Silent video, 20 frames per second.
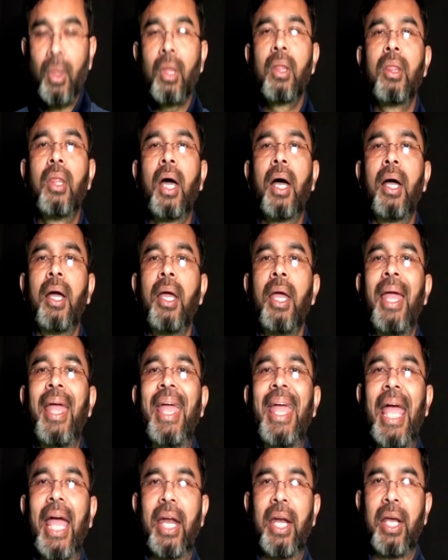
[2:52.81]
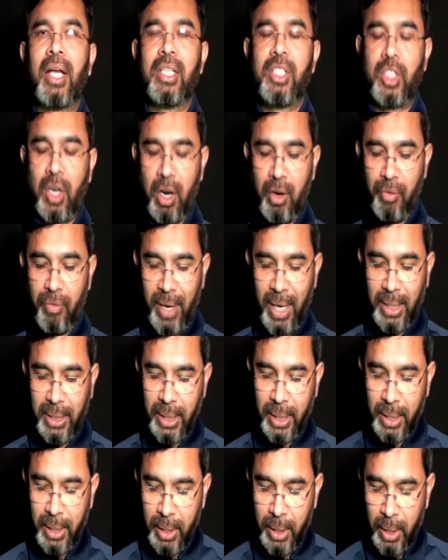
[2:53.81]
the agricultural field,
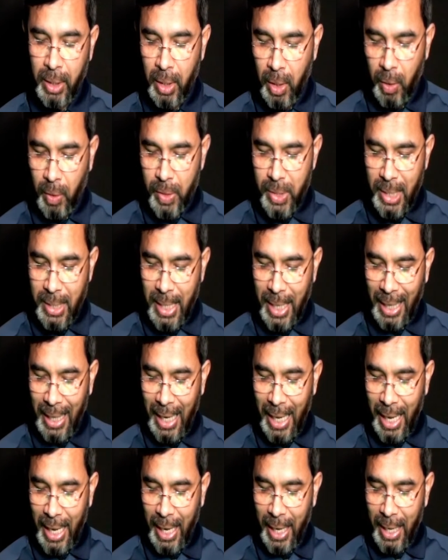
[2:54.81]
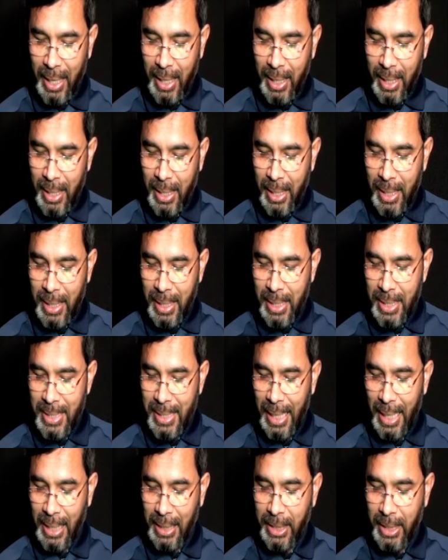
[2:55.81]
so the clay,
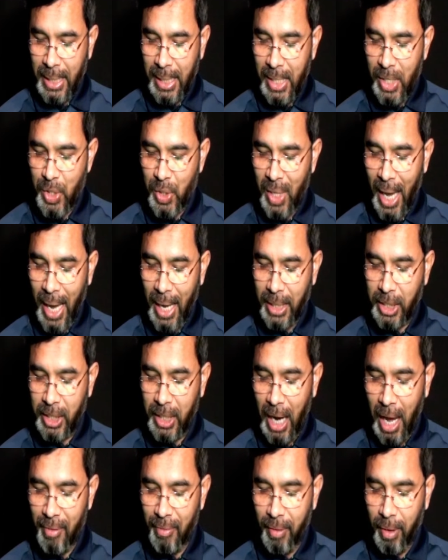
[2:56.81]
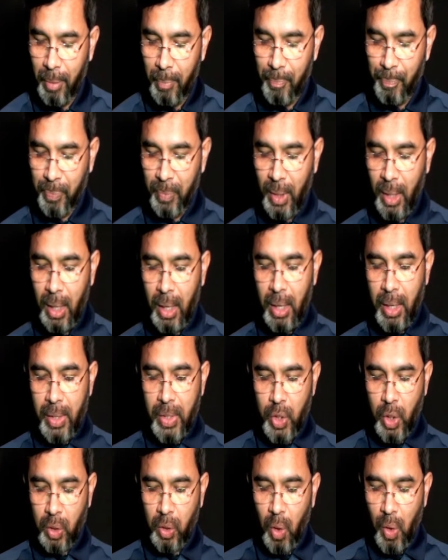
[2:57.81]
silt, sand, gravel,
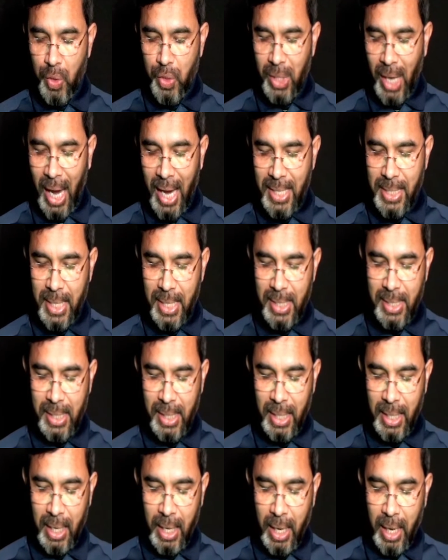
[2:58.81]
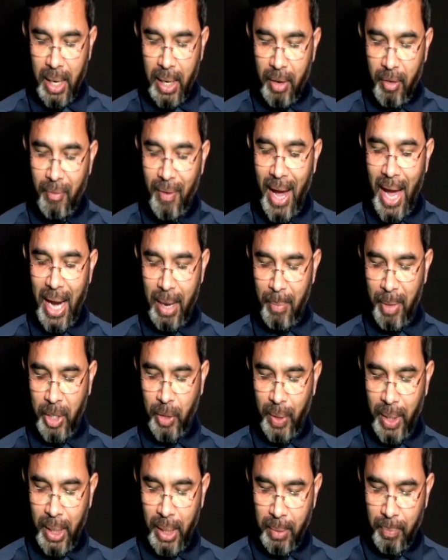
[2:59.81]
so those sizes vary
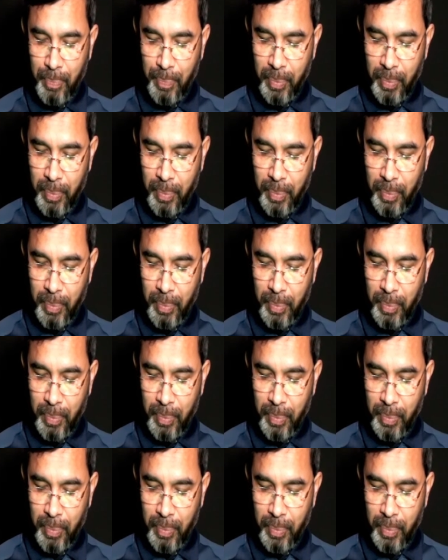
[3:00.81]
between